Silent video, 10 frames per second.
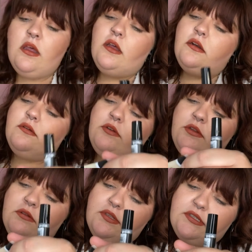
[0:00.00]
I don't
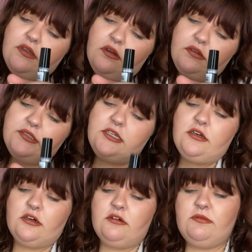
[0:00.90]
know, this golden
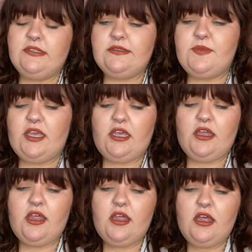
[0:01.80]
girl one's being
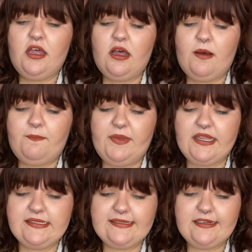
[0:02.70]
a bit
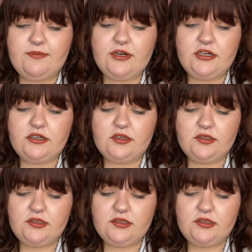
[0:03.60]
stubborn.